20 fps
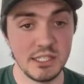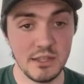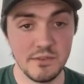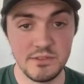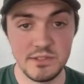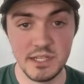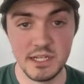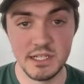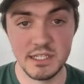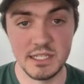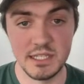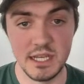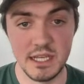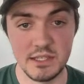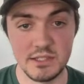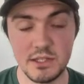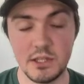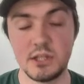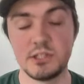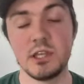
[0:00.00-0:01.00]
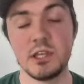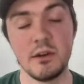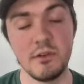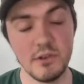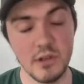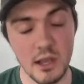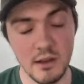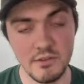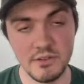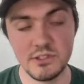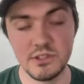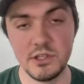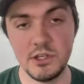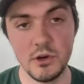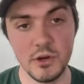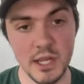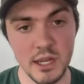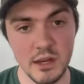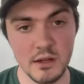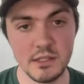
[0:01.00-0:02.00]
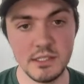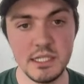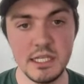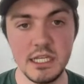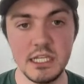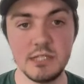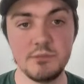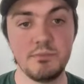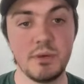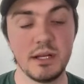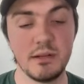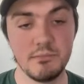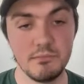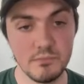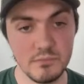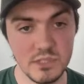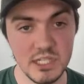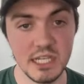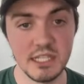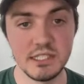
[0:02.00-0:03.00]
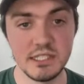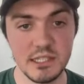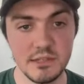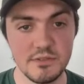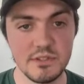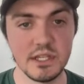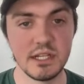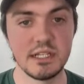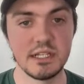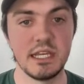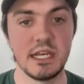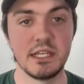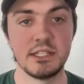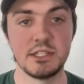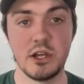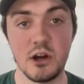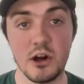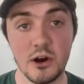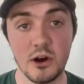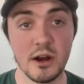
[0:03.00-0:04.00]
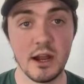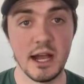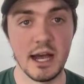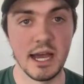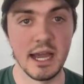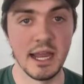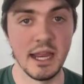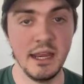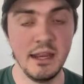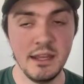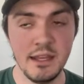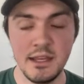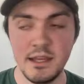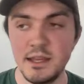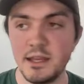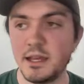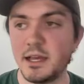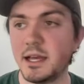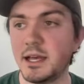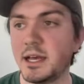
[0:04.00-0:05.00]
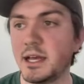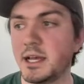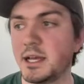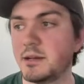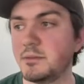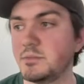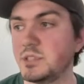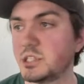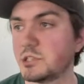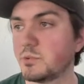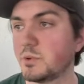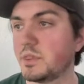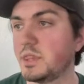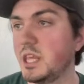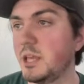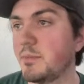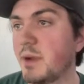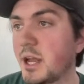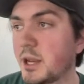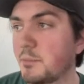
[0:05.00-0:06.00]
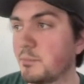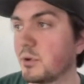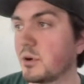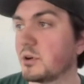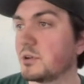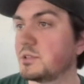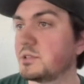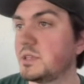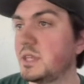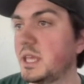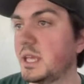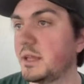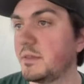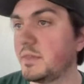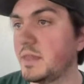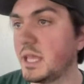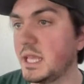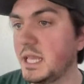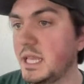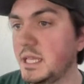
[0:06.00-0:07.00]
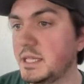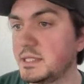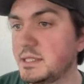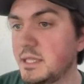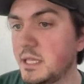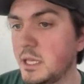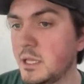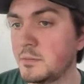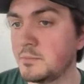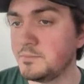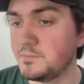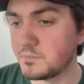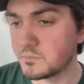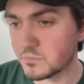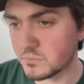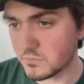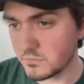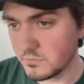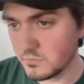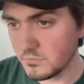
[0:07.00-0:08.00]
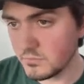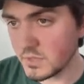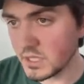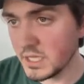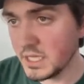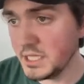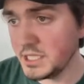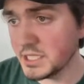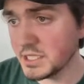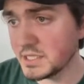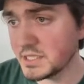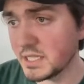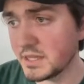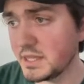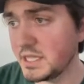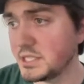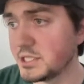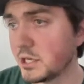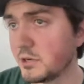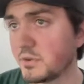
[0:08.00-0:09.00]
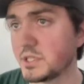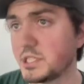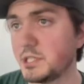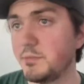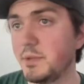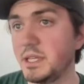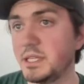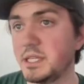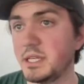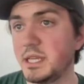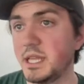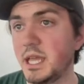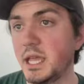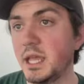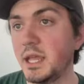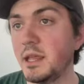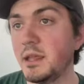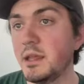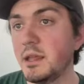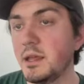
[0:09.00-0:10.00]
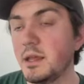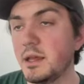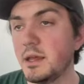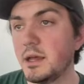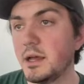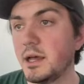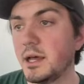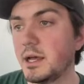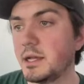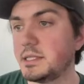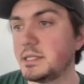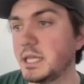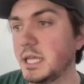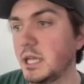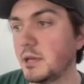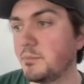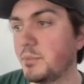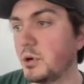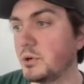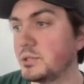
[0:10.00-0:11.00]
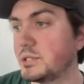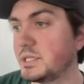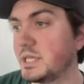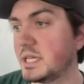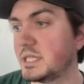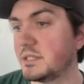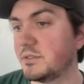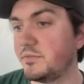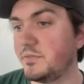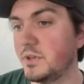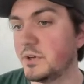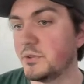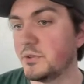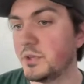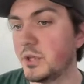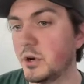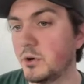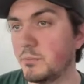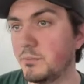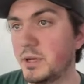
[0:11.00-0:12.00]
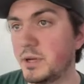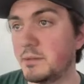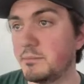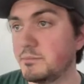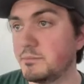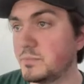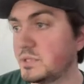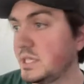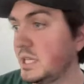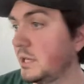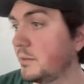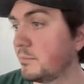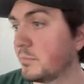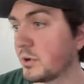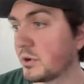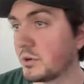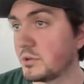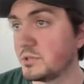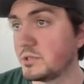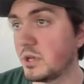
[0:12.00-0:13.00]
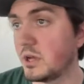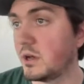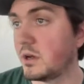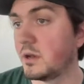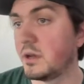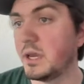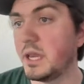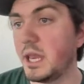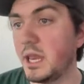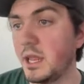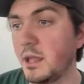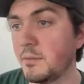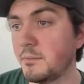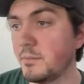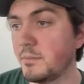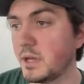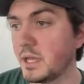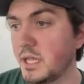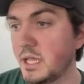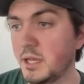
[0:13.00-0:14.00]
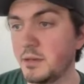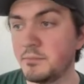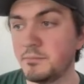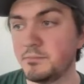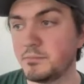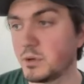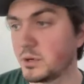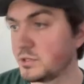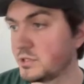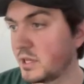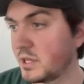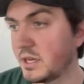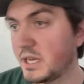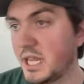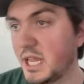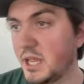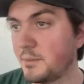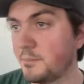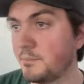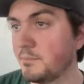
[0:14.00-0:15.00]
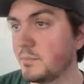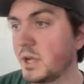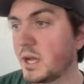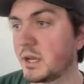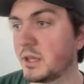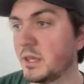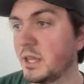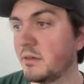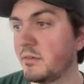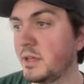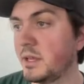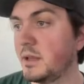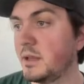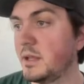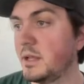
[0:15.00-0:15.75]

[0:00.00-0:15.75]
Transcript: of success, it's obviously no guarantees, but chances of success are high, just with the amount of birds that he's seeing. He just sent these over to me today to get posted as a field note. But seeing birds on cam, again, birds on cam, gotta love it.